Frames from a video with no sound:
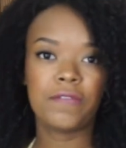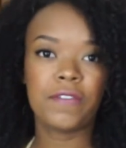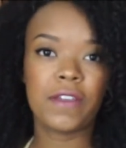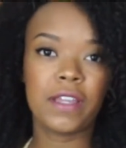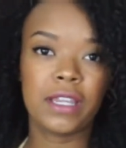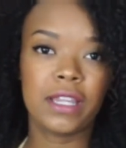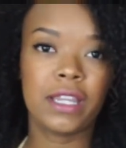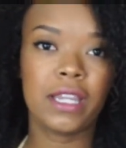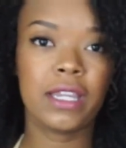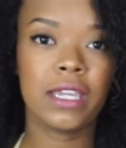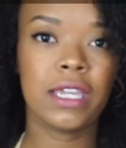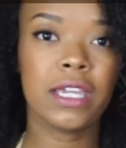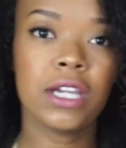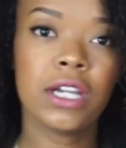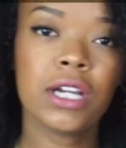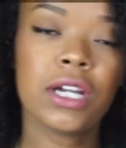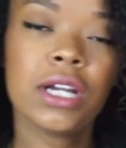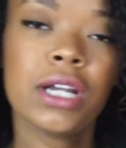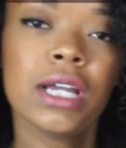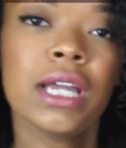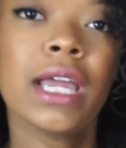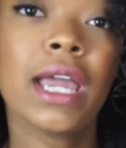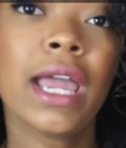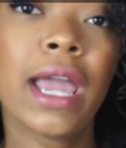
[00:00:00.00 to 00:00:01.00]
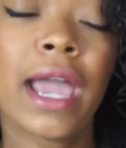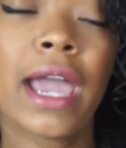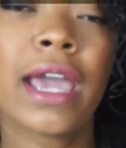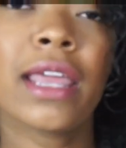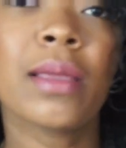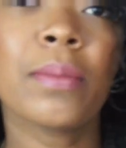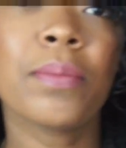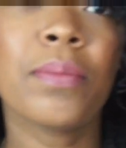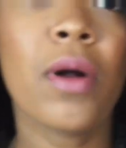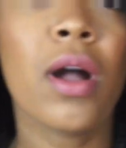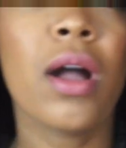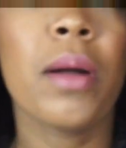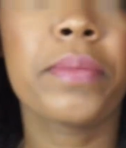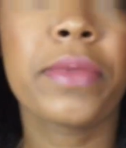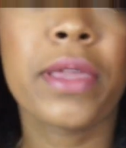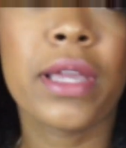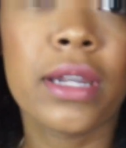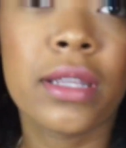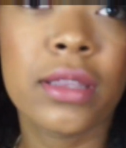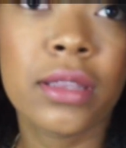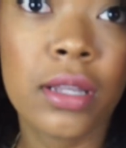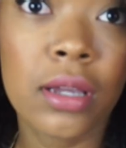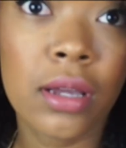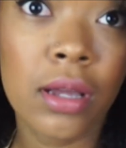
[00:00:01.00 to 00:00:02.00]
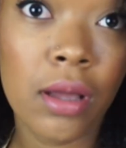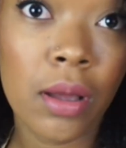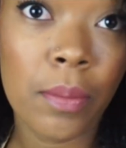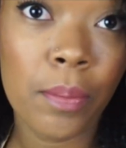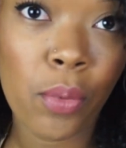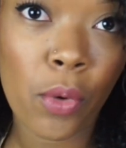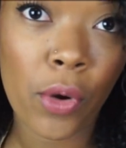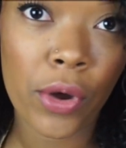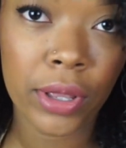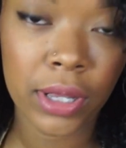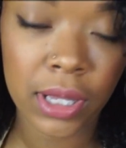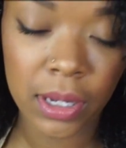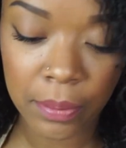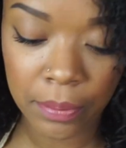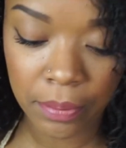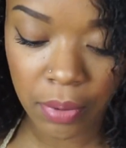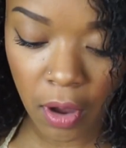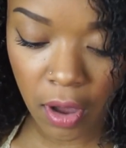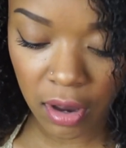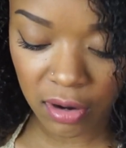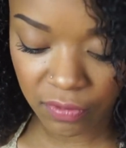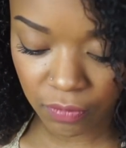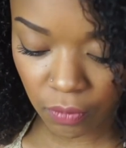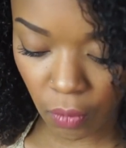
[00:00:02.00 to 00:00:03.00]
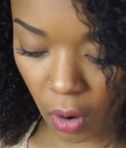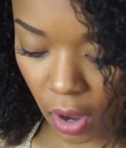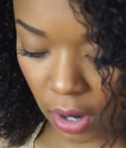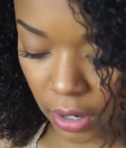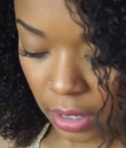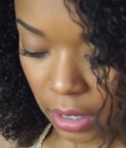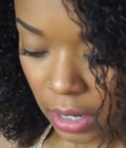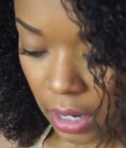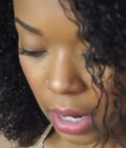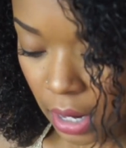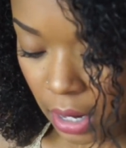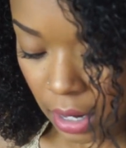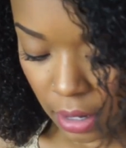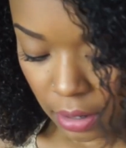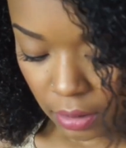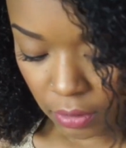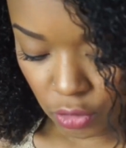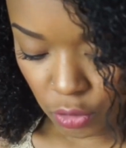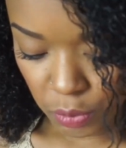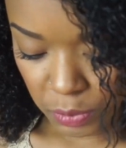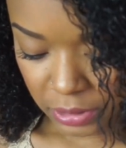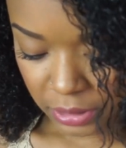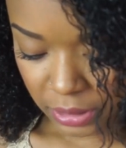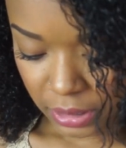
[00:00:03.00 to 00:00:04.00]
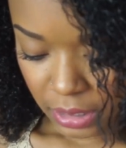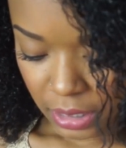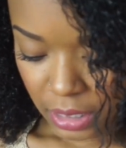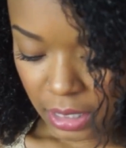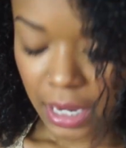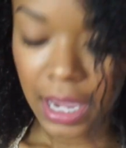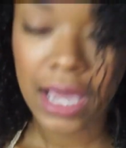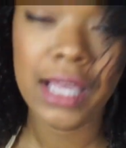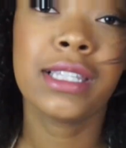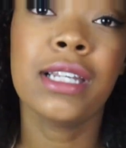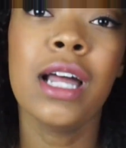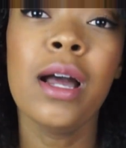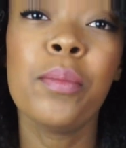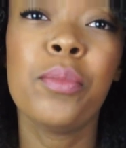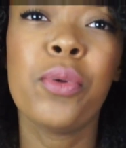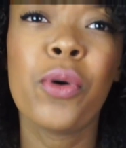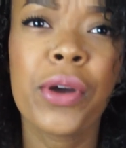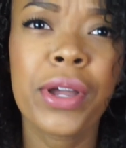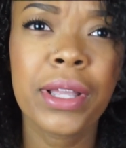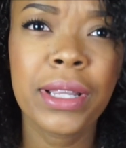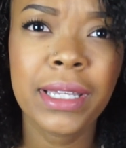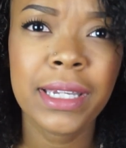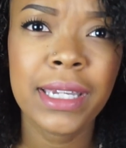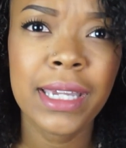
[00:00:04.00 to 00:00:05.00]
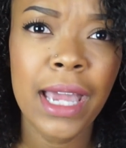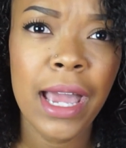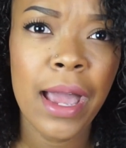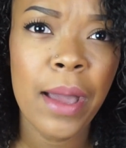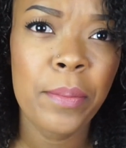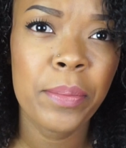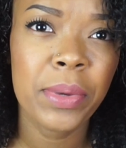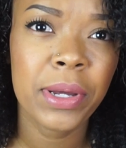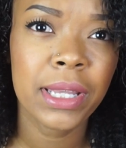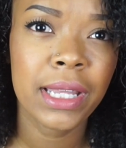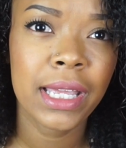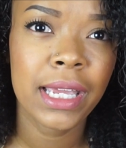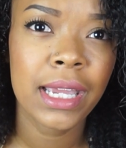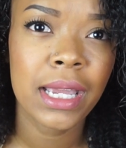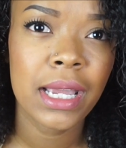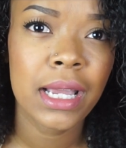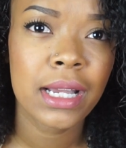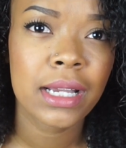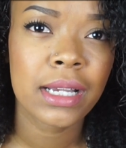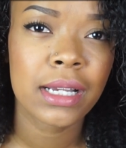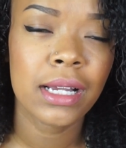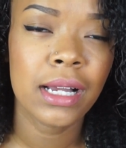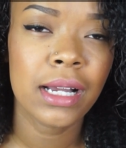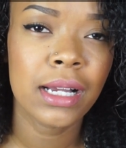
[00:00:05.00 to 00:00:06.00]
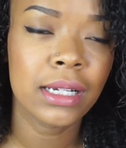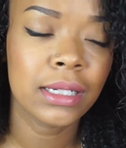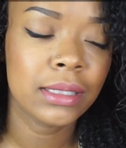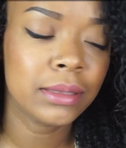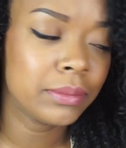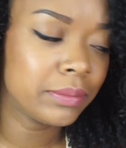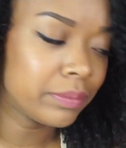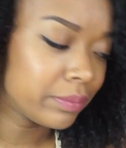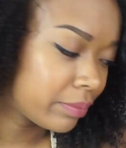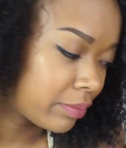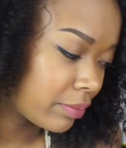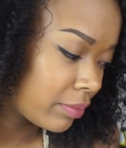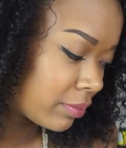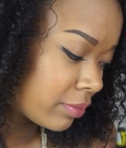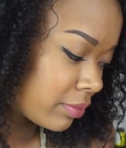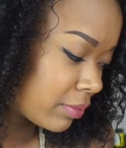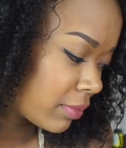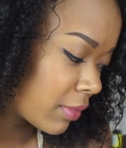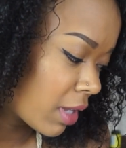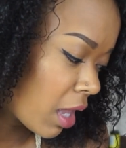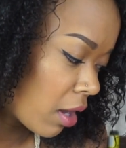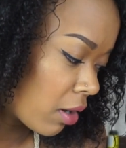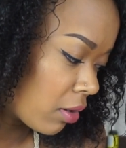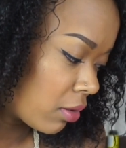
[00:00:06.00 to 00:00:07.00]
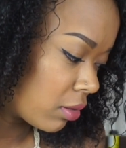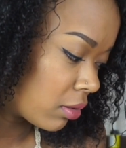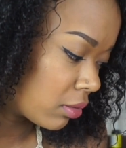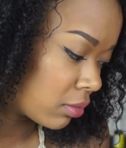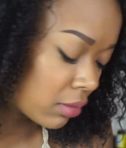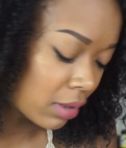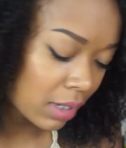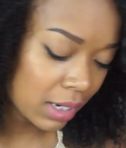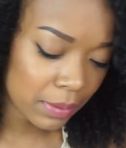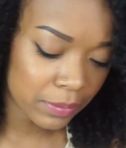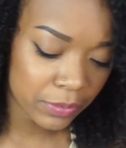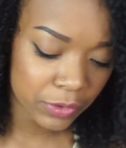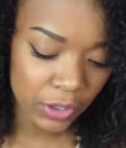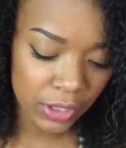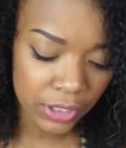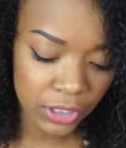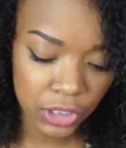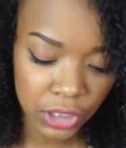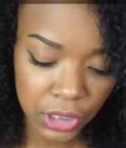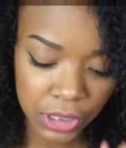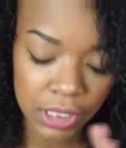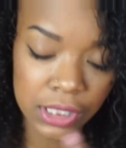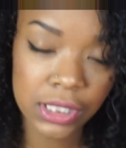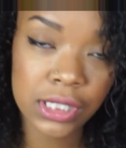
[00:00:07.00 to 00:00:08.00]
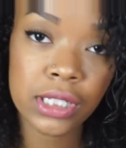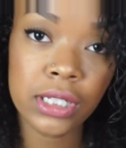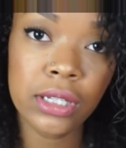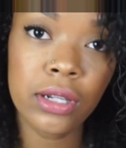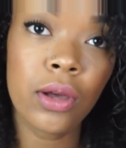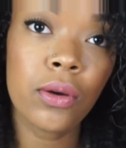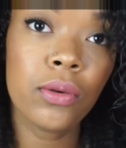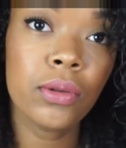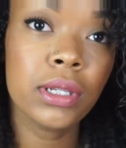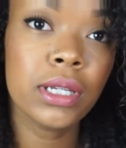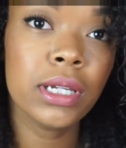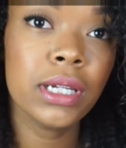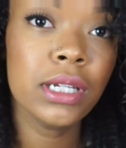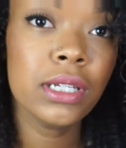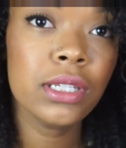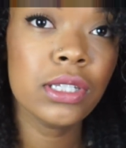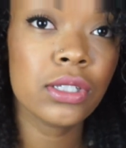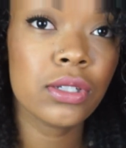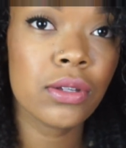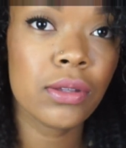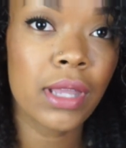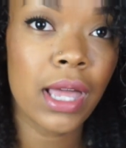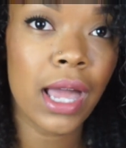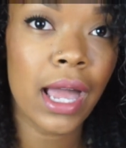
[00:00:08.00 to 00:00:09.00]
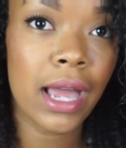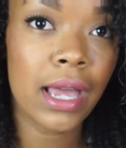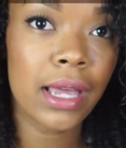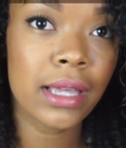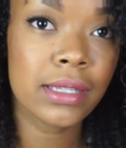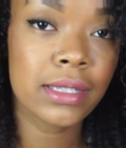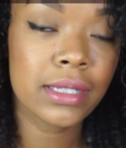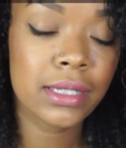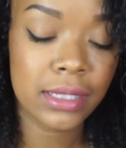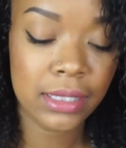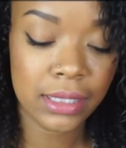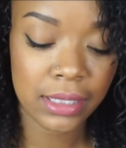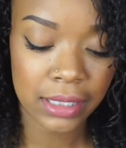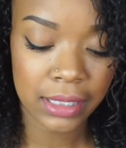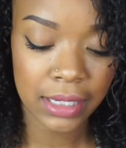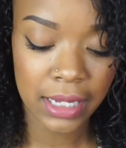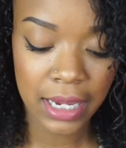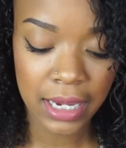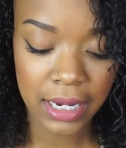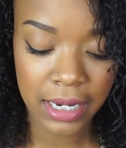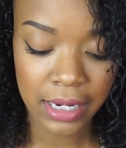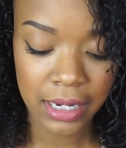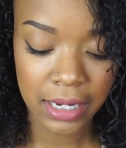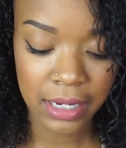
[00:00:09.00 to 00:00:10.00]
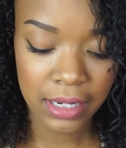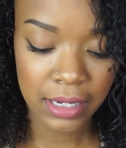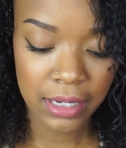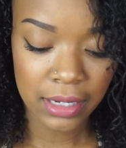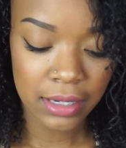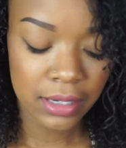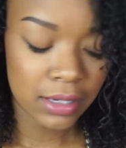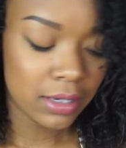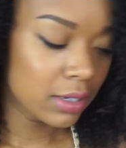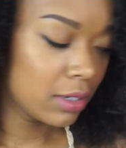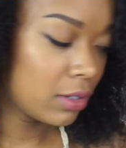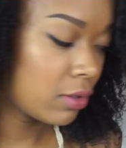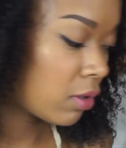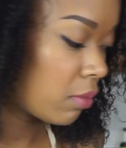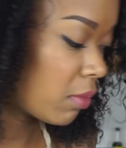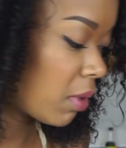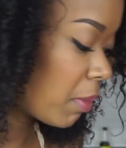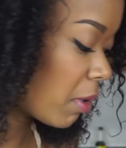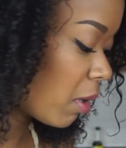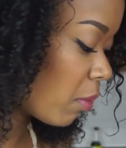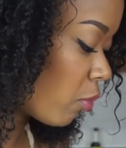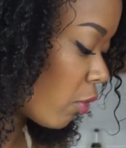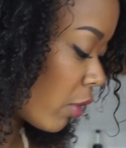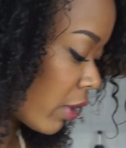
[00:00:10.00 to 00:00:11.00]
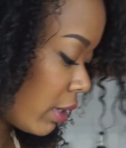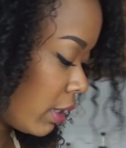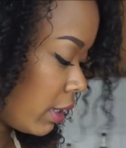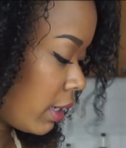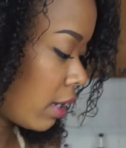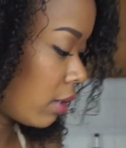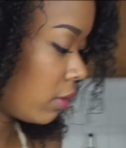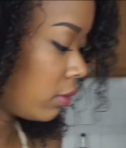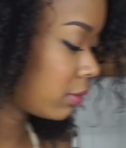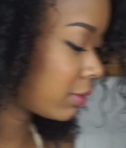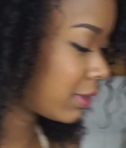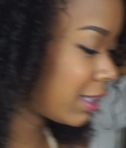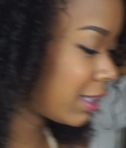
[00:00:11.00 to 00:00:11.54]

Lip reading: fit in here, and then pop that in the boiling pot of water. Oops, it's not boiling yet, but like, I don't know. I'm trying to cook it slowly so that, like, you know what, maybe I'll boil it now.